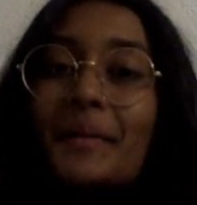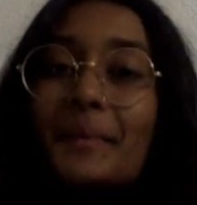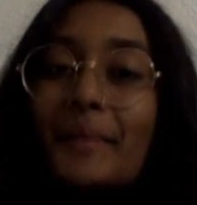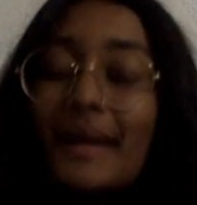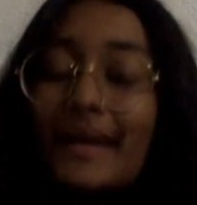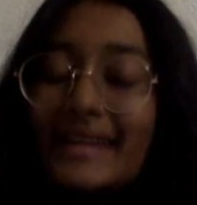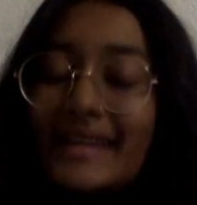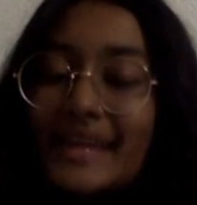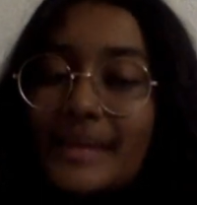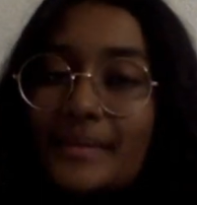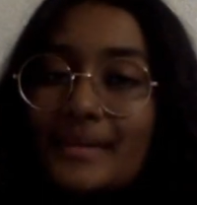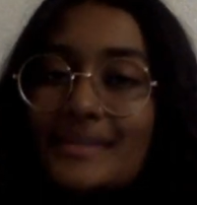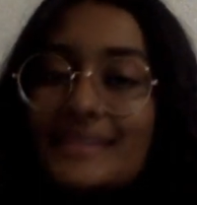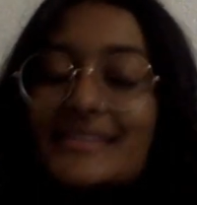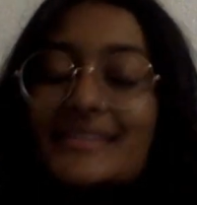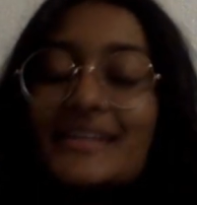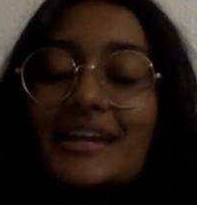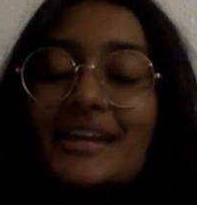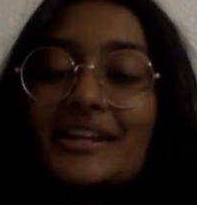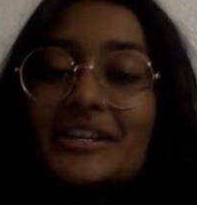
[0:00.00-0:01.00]
My name is
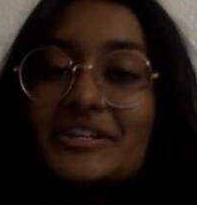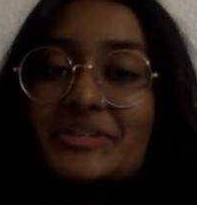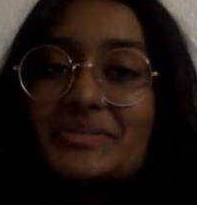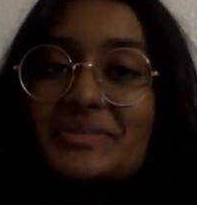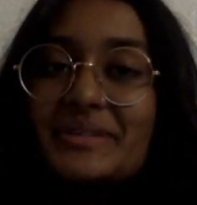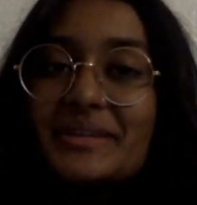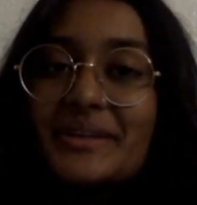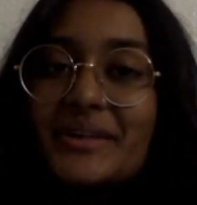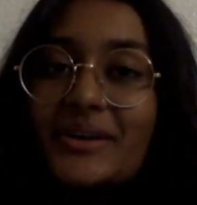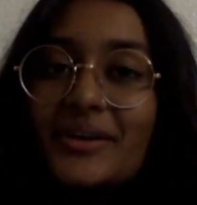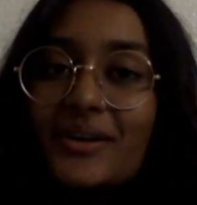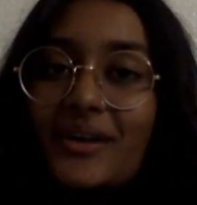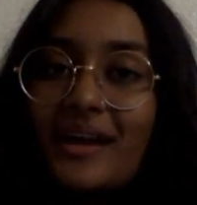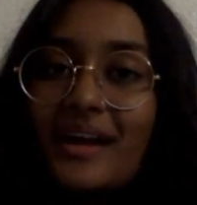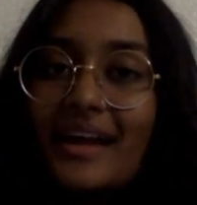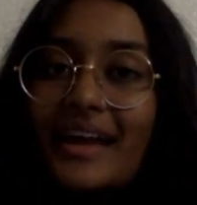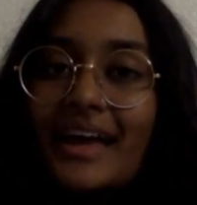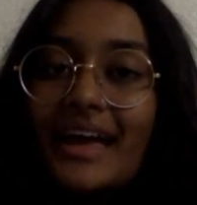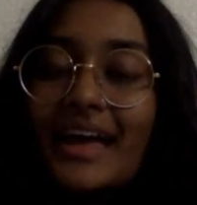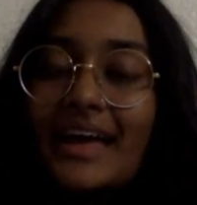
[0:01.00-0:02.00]
Gnaneswari
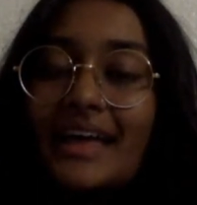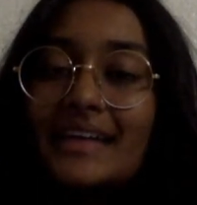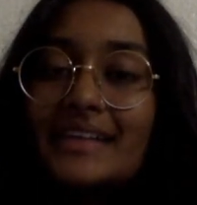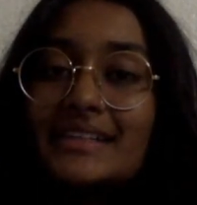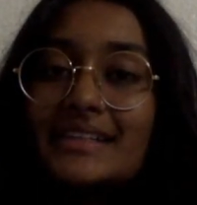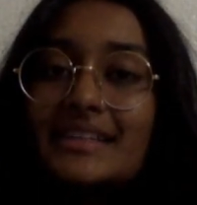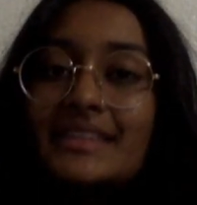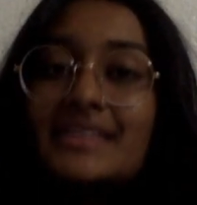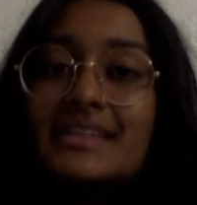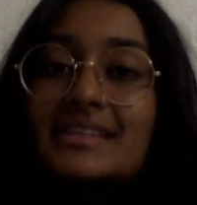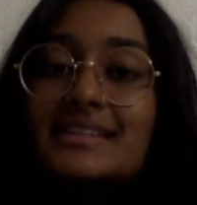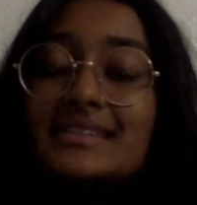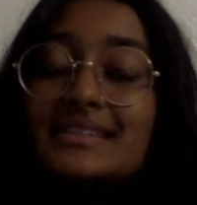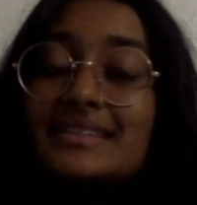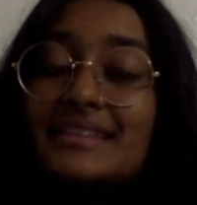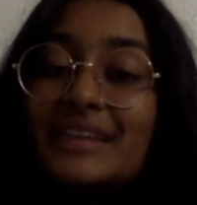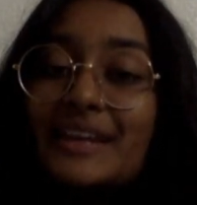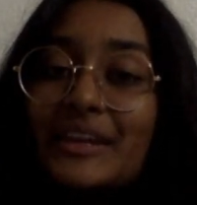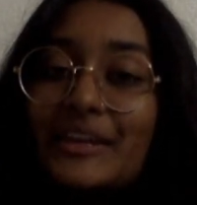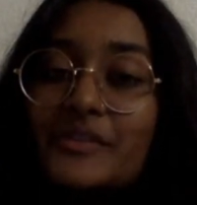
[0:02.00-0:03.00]
Karayi, and this is
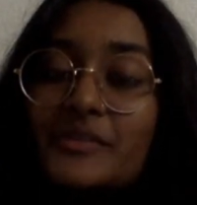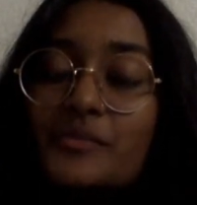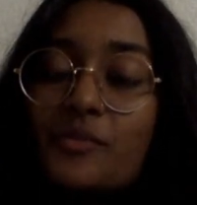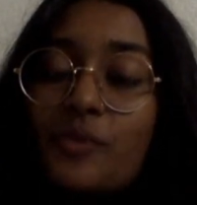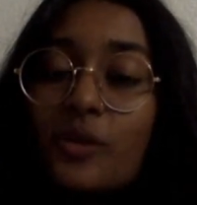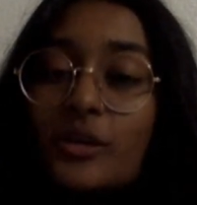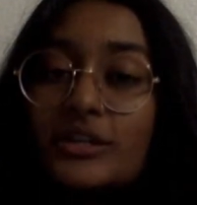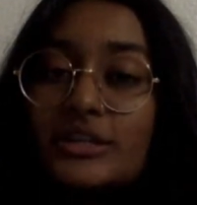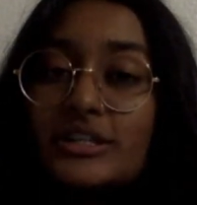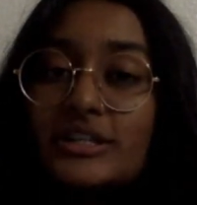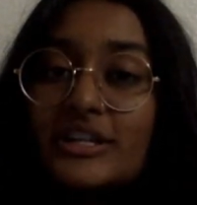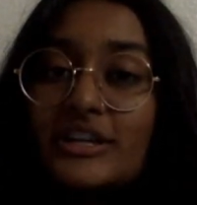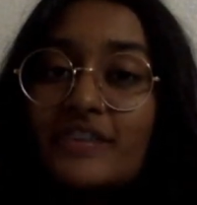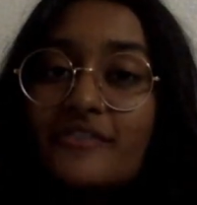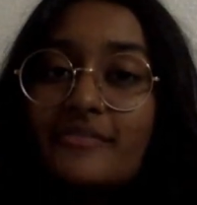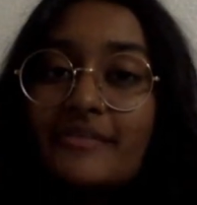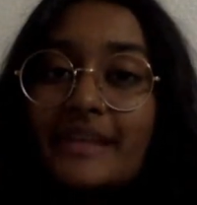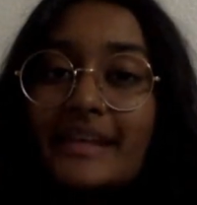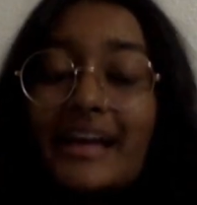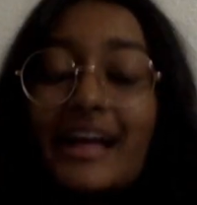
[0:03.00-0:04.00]
the interview portion
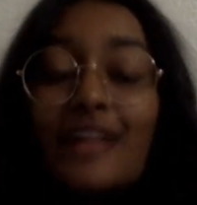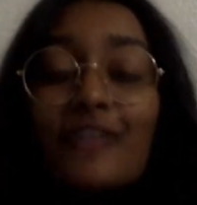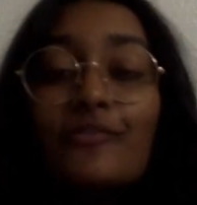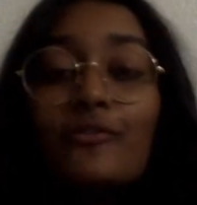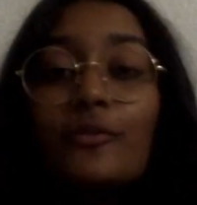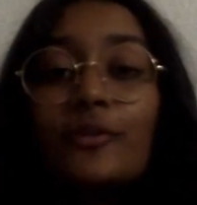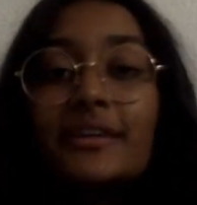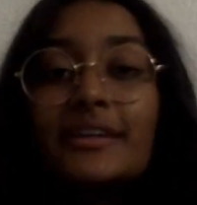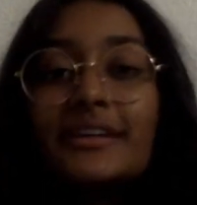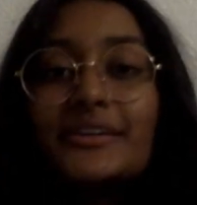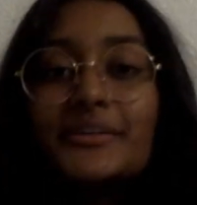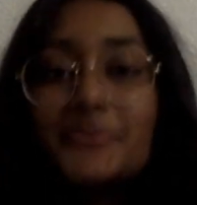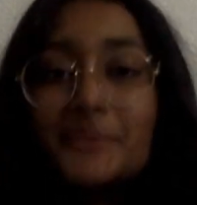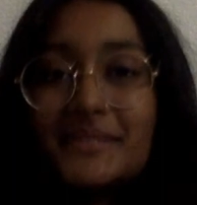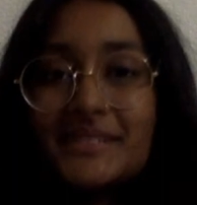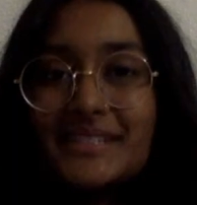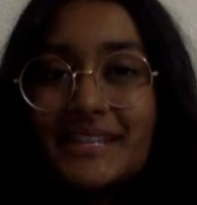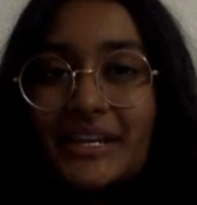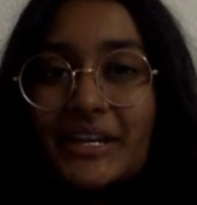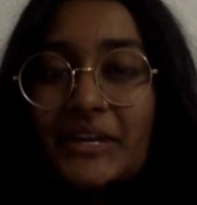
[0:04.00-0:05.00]
of my California
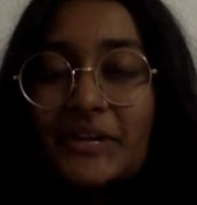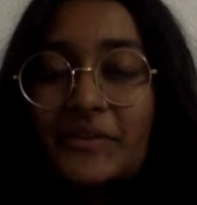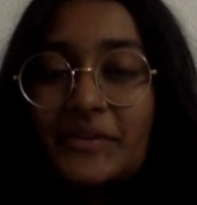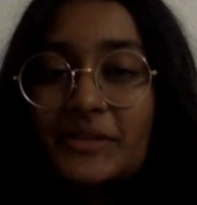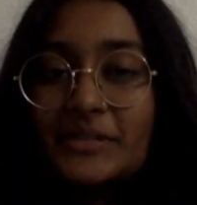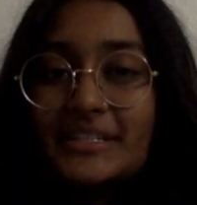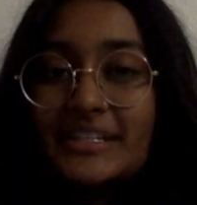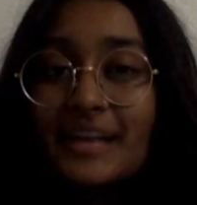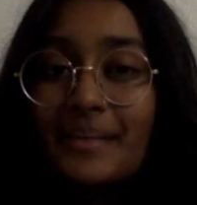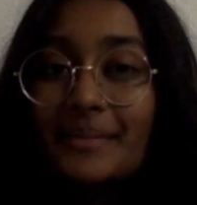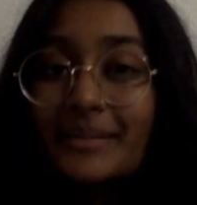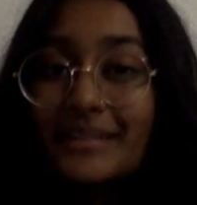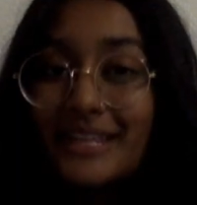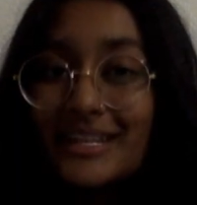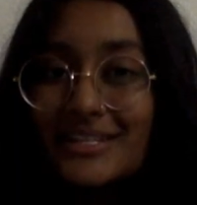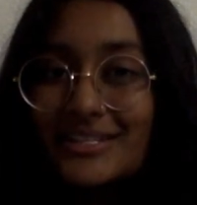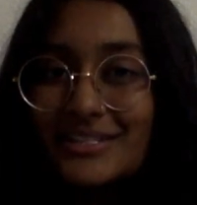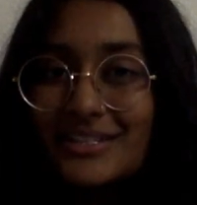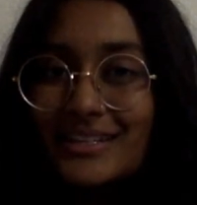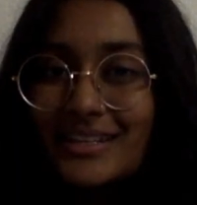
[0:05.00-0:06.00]
Northstate University
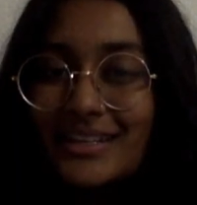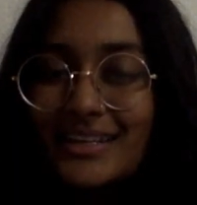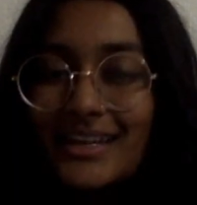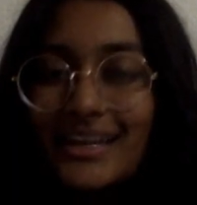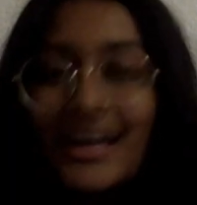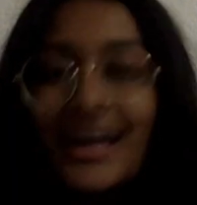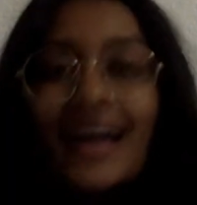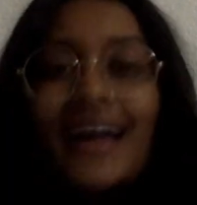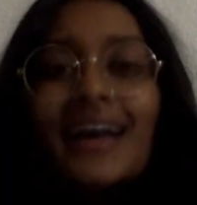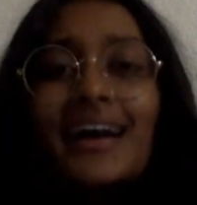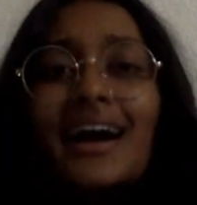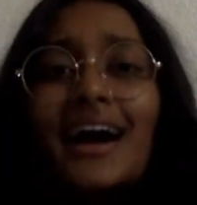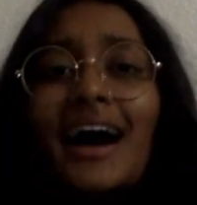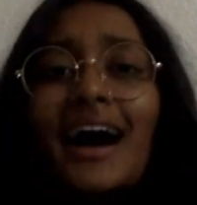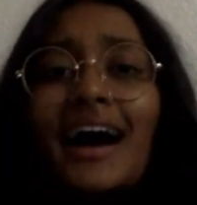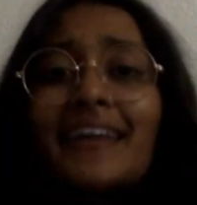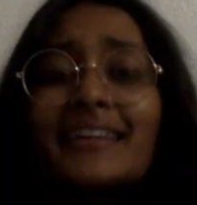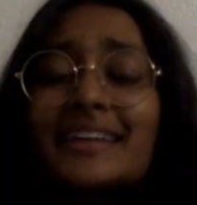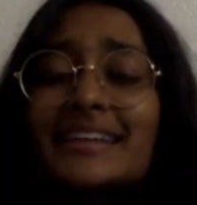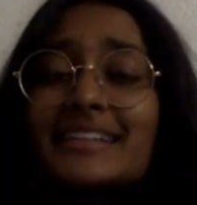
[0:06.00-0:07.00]
application.
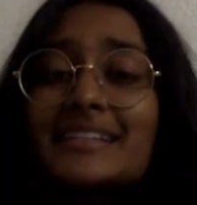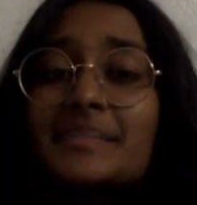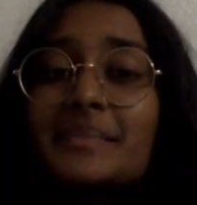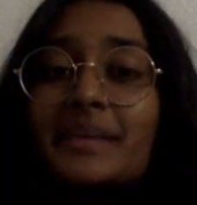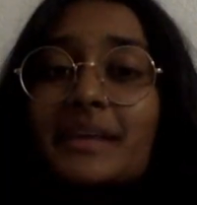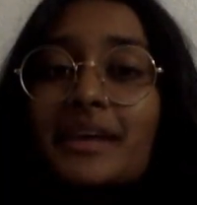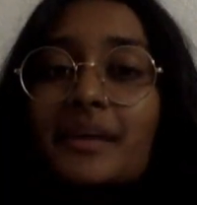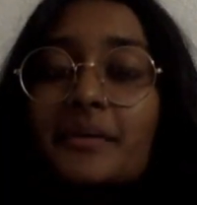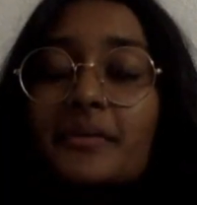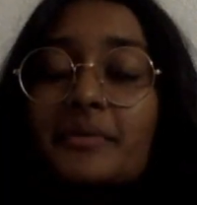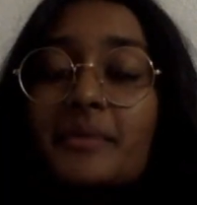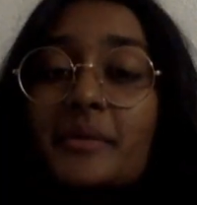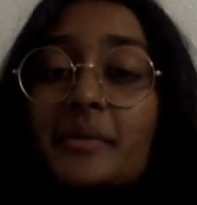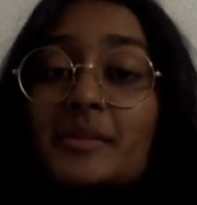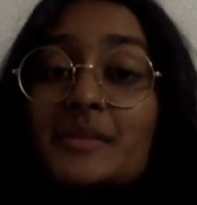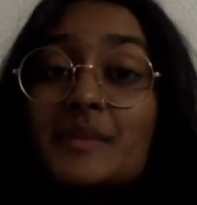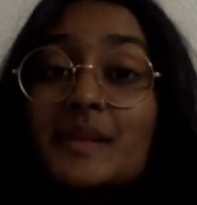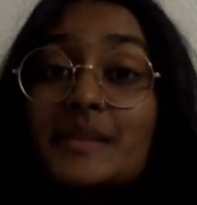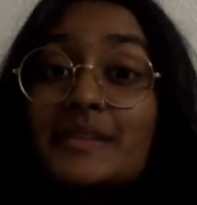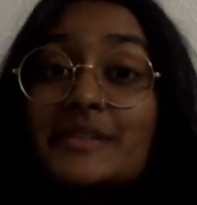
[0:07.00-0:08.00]
I'd like to begin with my
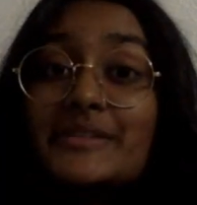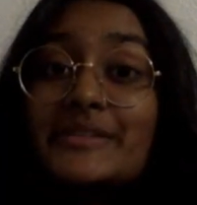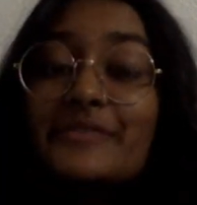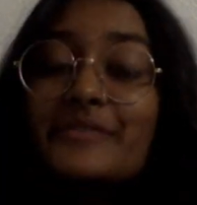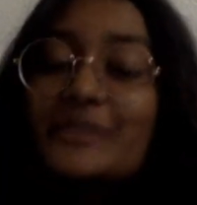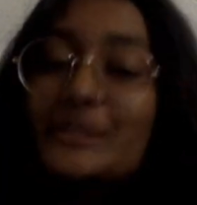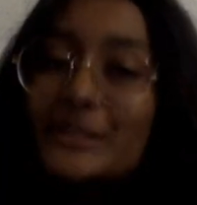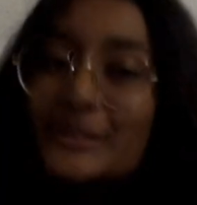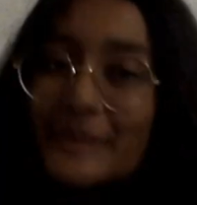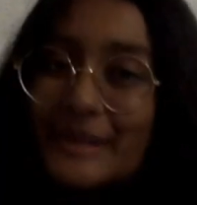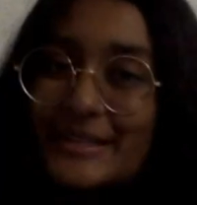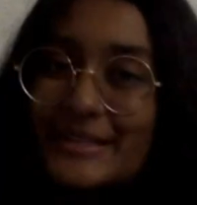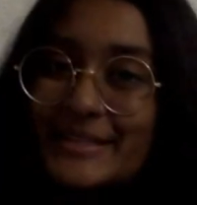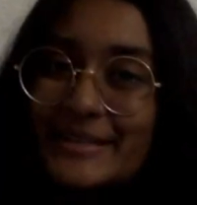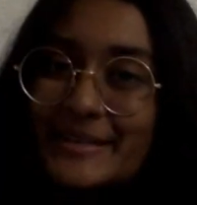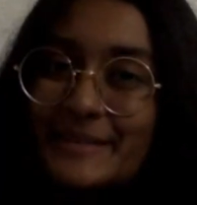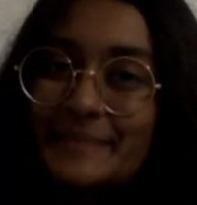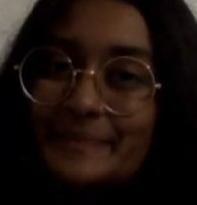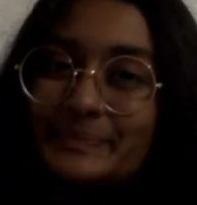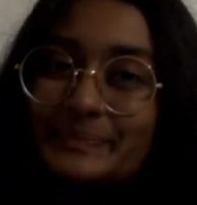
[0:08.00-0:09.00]
response to the first
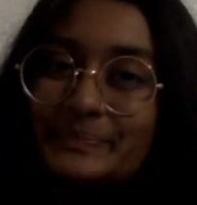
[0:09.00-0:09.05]
question.